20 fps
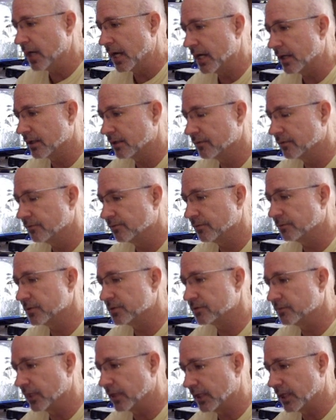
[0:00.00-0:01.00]
back from
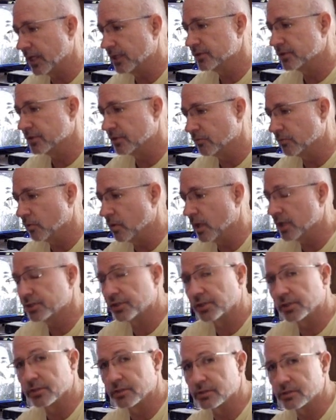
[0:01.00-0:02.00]
this vacation in
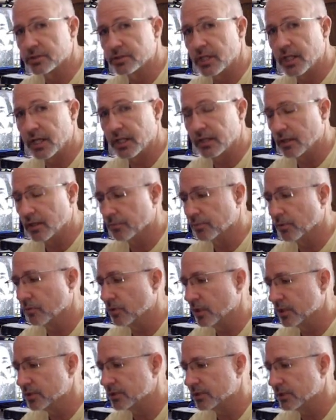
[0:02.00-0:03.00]
Washington State, Upper
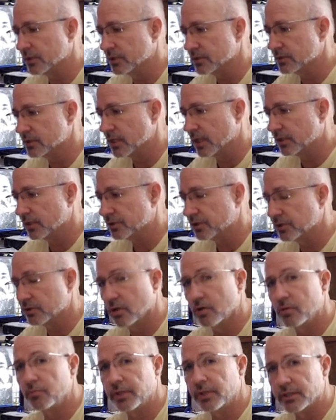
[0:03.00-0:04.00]
Washington State, she
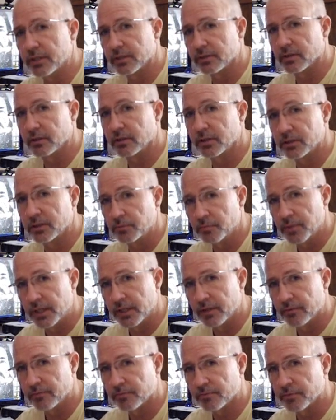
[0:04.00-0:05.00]
told me that the little
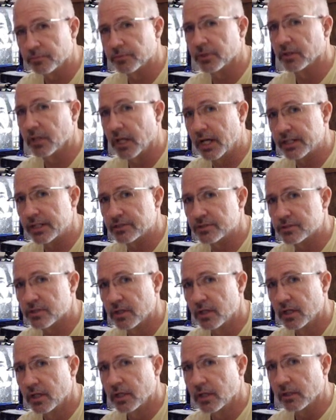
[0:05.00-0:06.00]
men from the lights
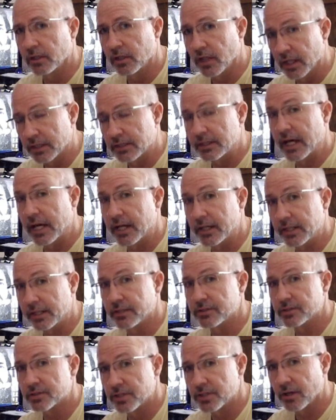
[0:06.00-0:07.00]
got Daddy
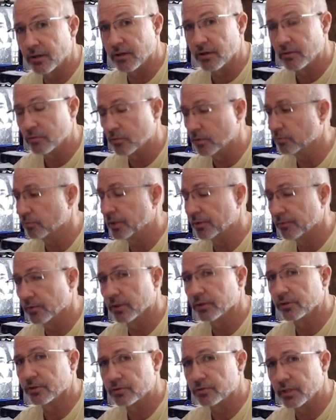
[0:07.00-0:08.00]
and Sarah when we
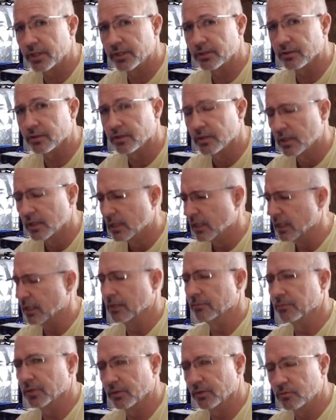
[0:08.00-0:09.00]
were in the trailer.
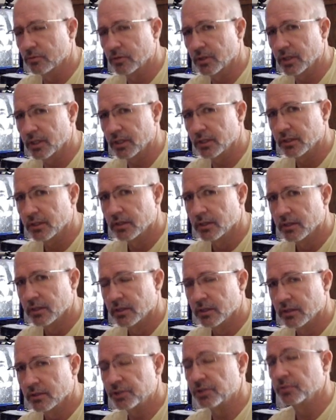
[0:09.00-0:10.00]
And I'm like, what?
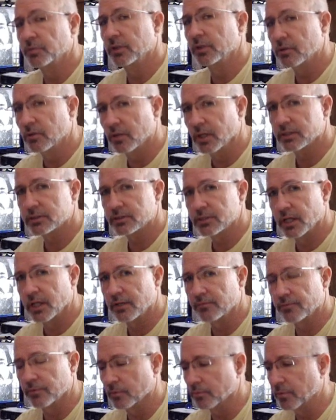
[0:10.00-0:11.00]
She wouldn't go
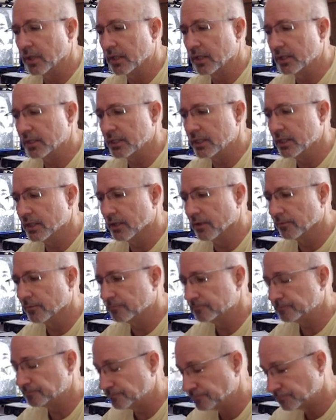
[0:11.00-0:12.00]
outside for about a year
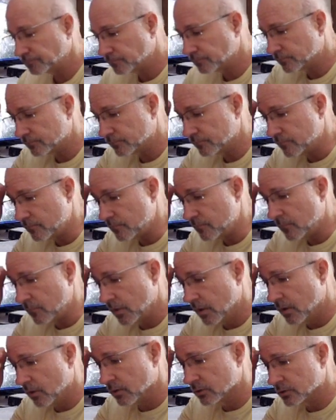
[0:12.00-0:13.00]

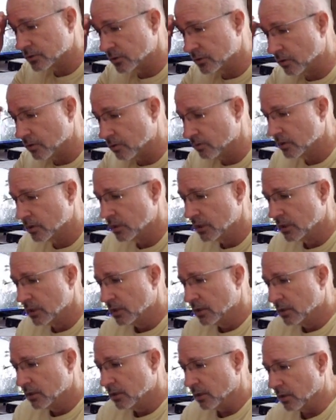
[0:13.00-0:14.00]
or so,
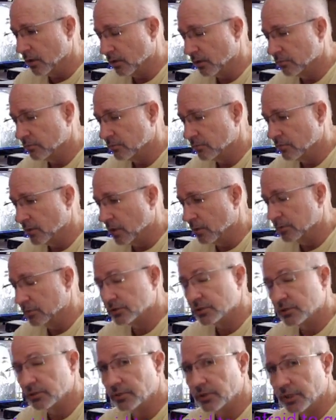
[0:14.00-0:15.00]
or
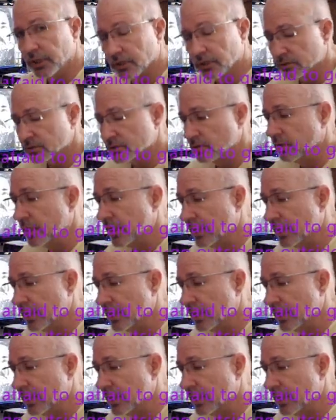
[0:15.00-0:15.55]
almost two years. So